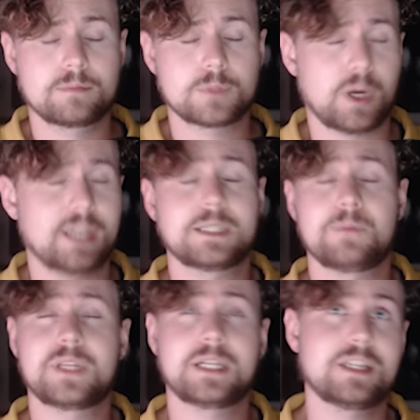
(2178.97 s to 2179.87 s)
Try
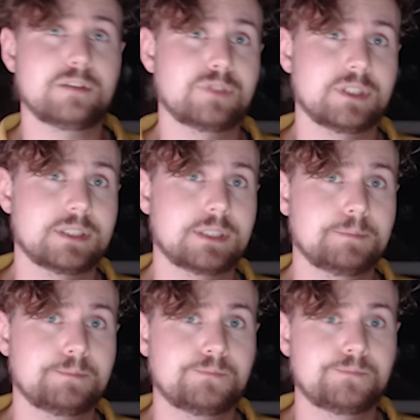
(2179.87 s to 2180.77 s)
something different.
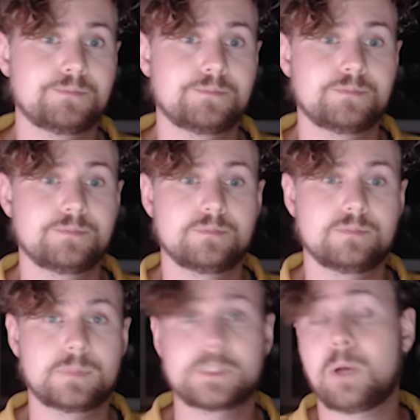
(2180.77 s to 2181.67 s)

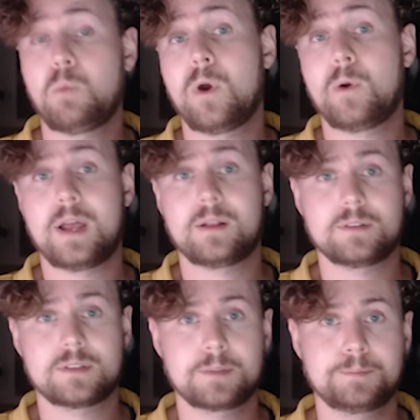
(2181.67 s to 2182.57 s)
Somewhere
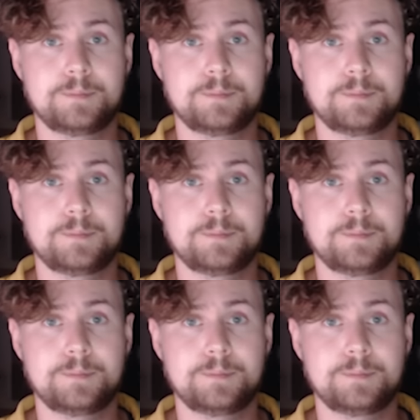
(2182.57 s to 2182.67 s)
else.